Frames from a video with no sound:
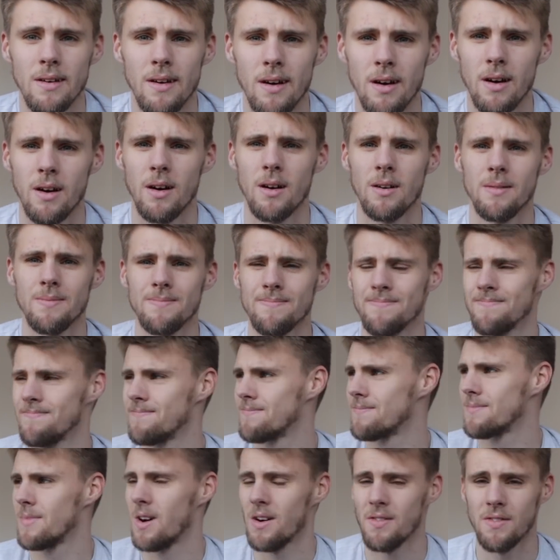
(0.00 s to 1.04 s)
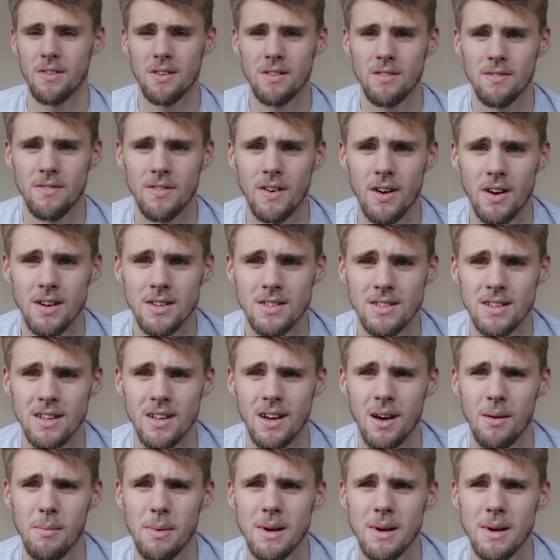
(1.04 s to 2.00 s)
I think firstly I